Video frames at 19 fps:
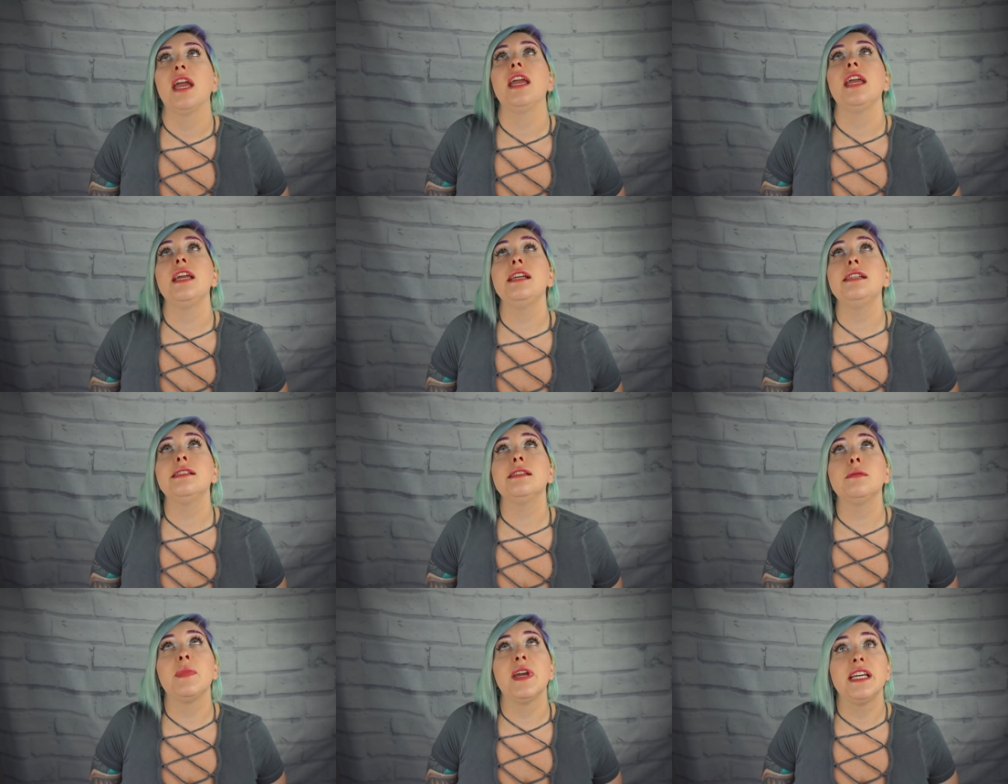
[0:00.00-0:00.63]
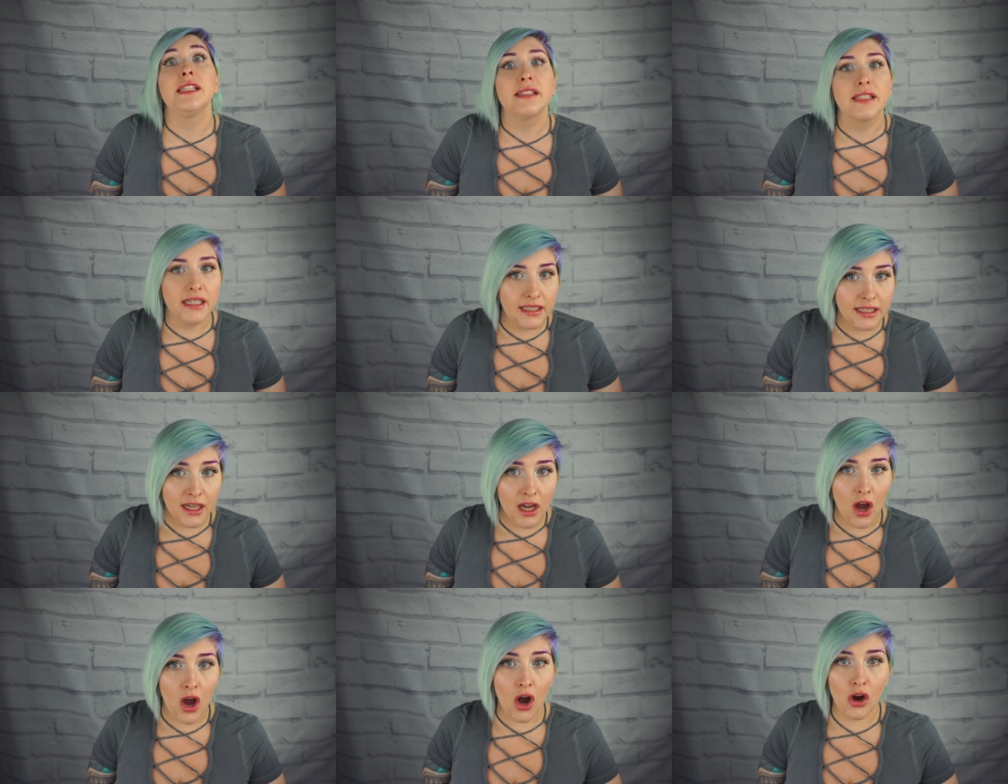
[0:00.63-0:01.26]
He is
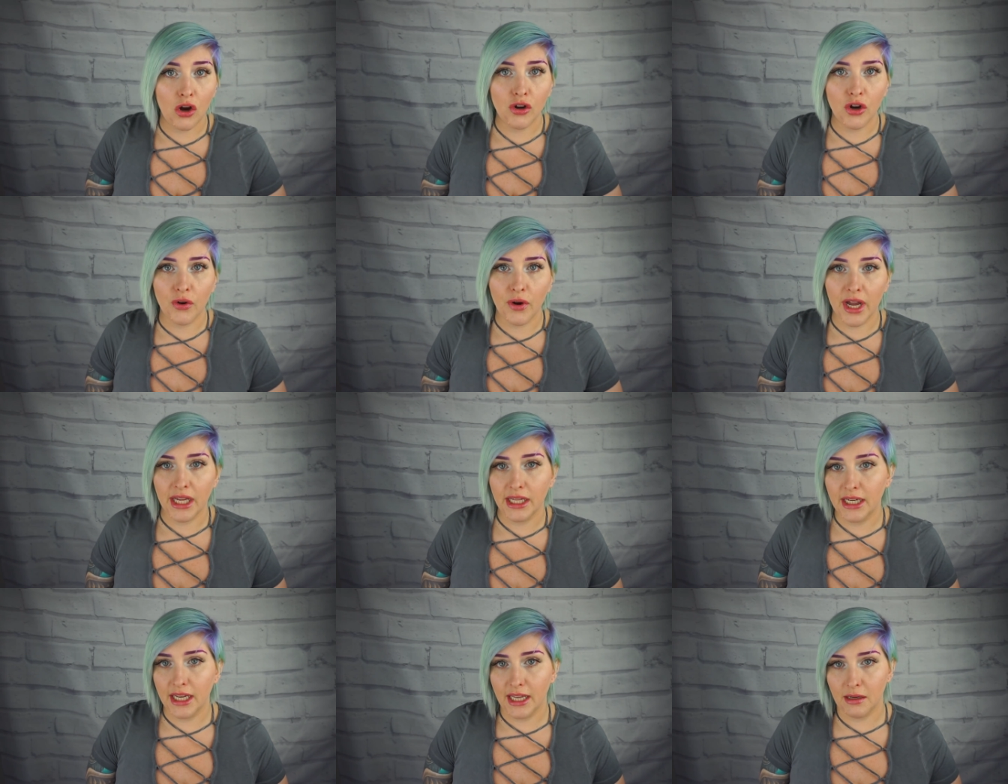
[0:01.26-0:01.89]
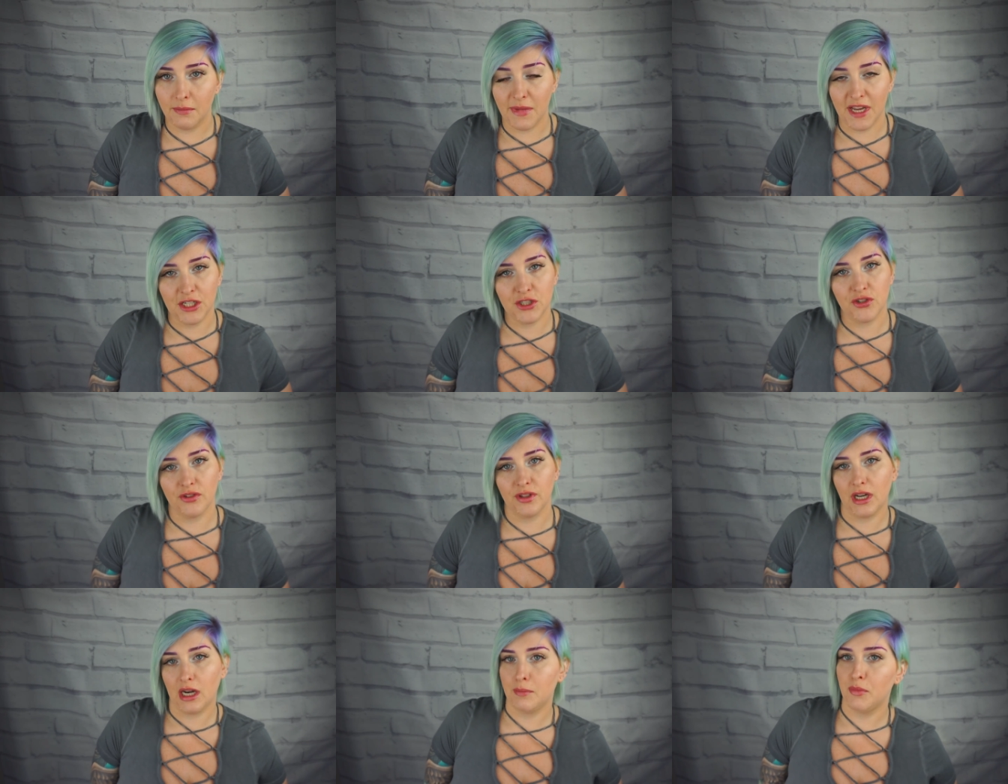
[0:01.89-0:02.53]
amazing. I'll go ahead and make
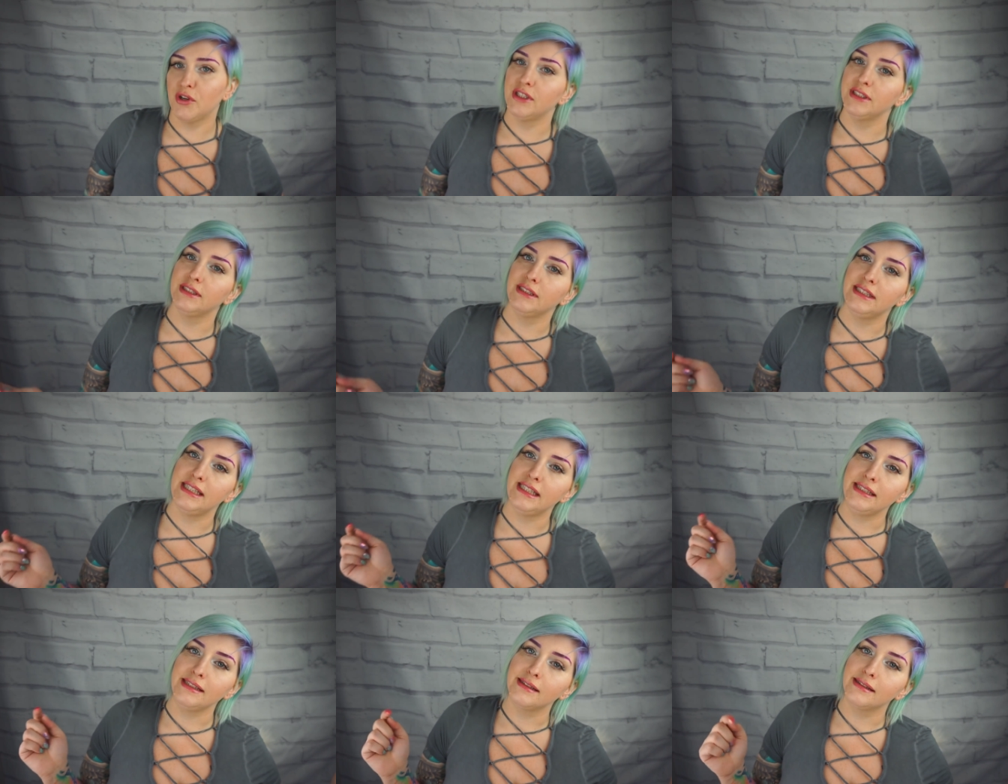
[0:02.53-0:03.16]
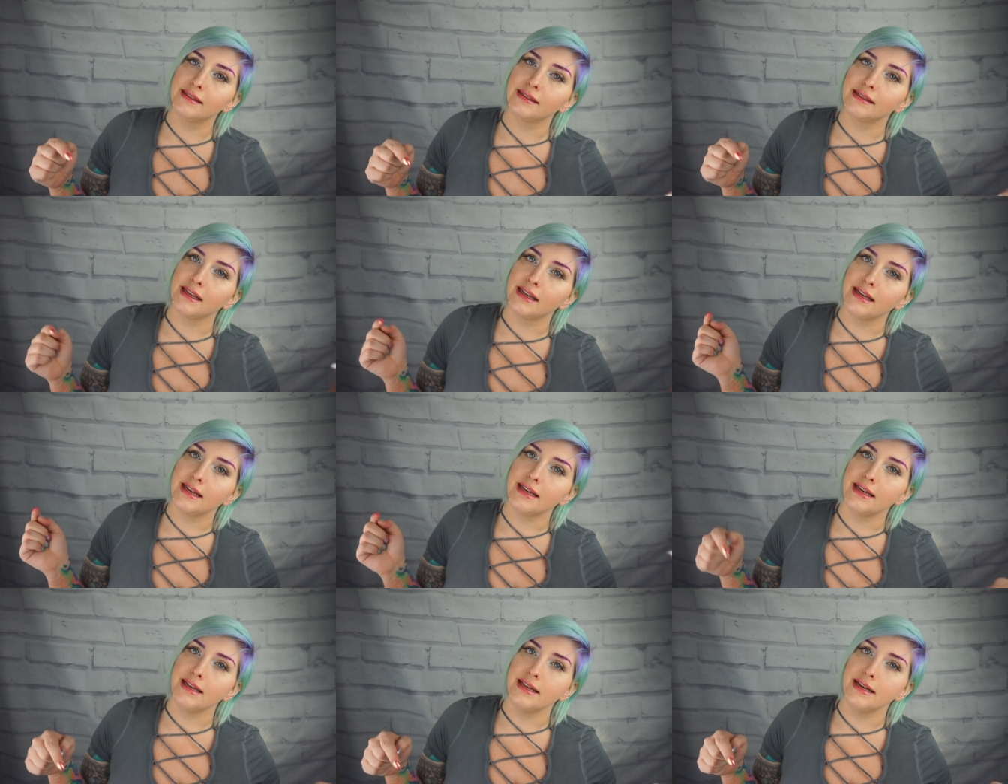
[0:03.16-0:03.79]
sure that I put his deets
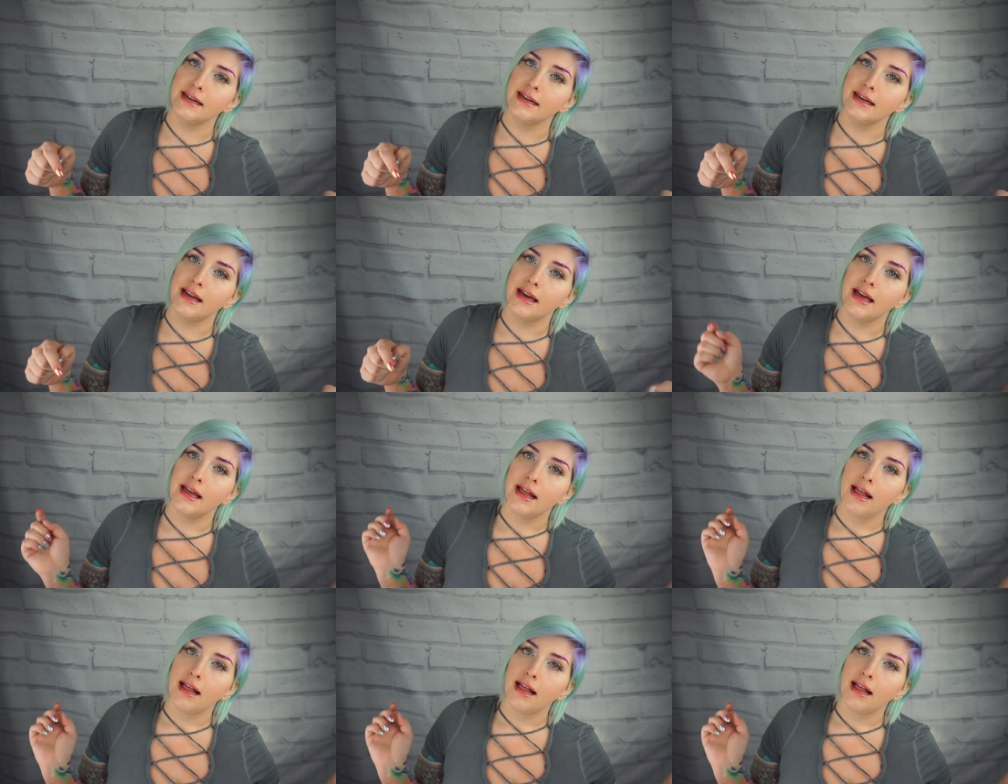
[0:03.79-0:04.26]
in